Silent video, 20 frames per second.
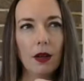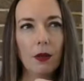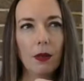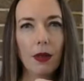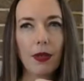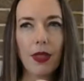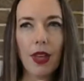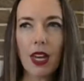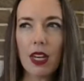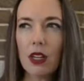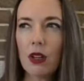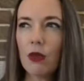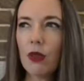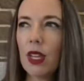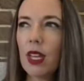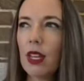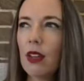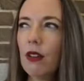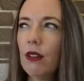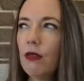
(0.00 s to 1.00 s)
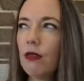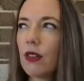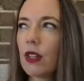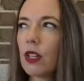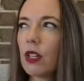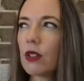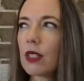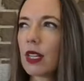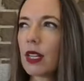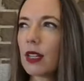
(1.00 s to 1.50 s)
But then you leave and
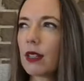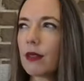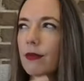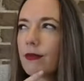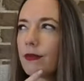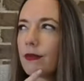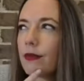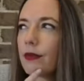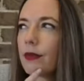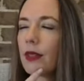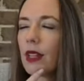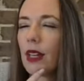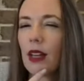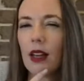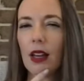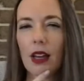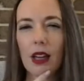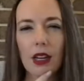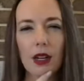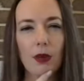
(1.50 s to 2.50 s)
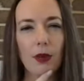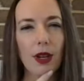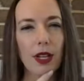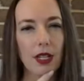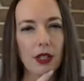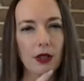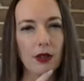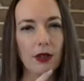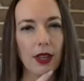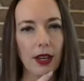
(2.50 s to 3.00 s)
you say, now, how do I
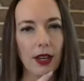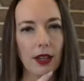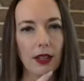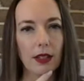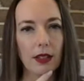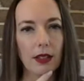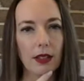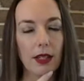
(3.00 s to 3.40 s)
do that?